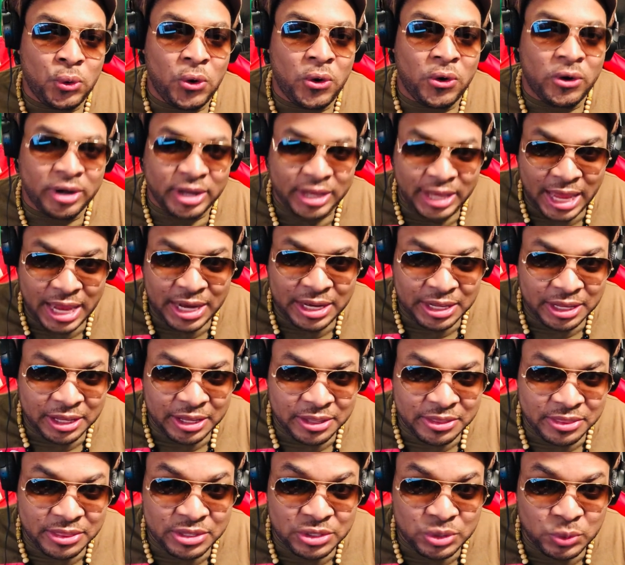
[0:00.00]
organic
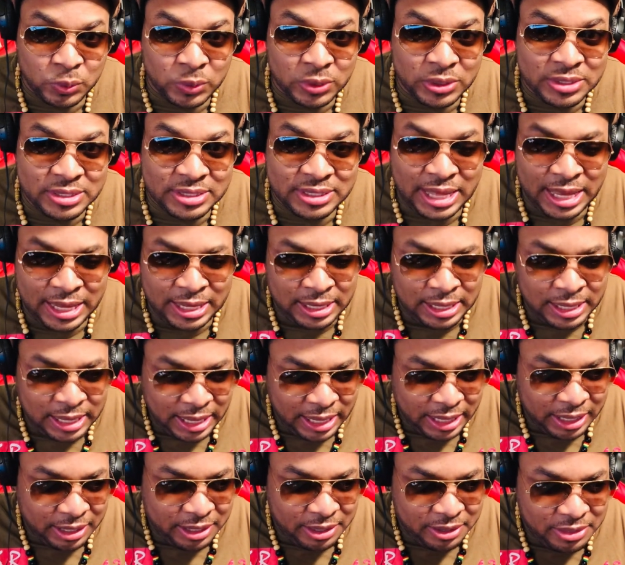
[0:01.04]
this was. I
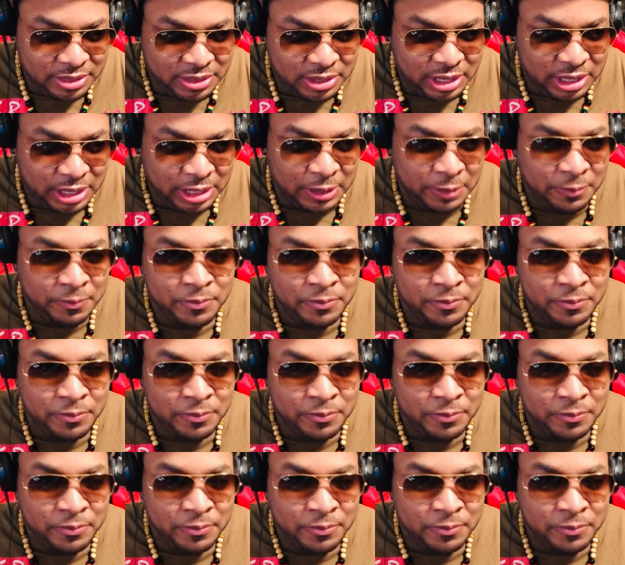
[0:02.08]
like the,